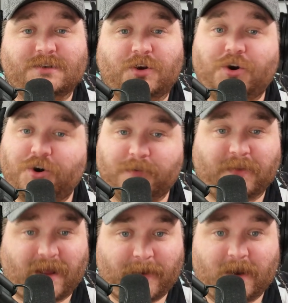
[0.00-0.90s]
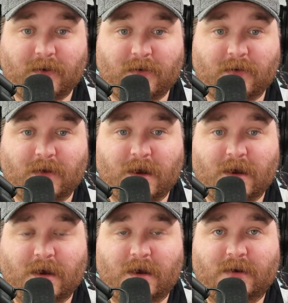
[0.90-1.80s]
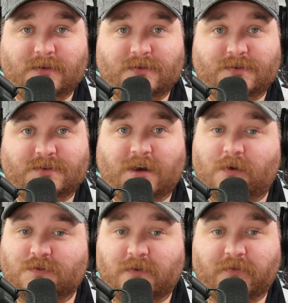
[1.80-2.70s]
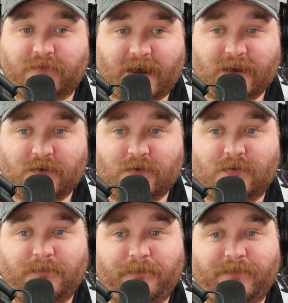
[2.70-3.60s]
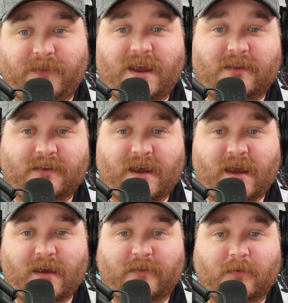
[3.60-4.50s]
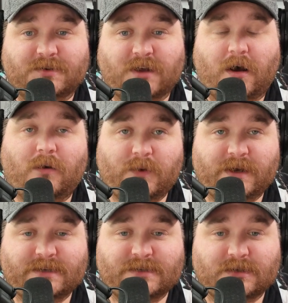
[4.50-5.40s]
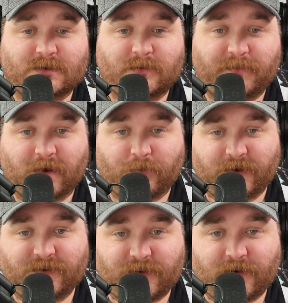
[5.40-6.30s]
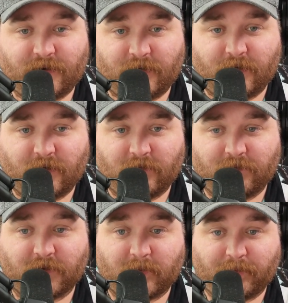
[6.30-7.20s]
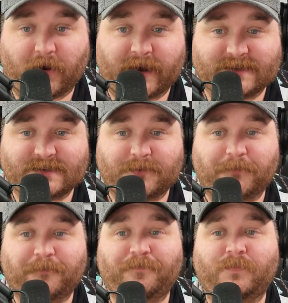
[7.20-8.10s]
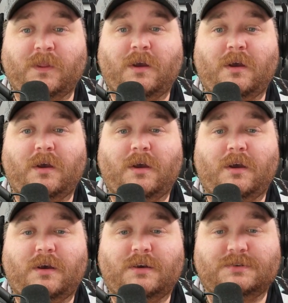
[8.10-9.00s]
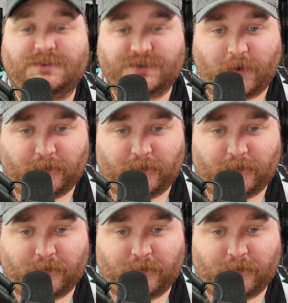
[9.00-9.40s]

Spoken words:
could plummet. Stock was overvalued. At the end of the day, there must always be a reason for the price. So,